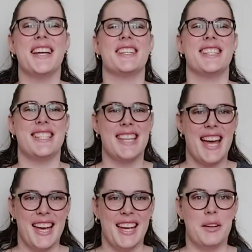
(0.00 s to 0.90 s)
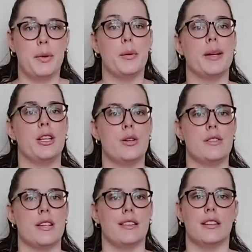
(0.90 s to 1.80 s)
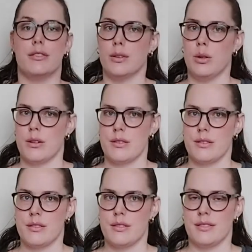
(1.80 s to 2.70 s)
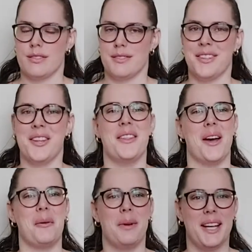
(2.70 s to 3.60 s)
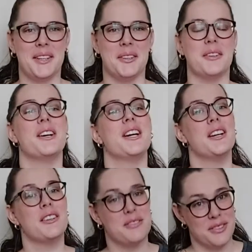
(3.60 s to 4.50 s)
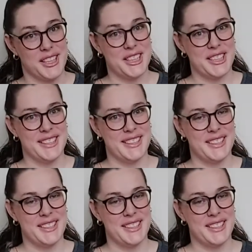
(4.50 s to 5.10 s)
Today we'll be using the force that we call friction.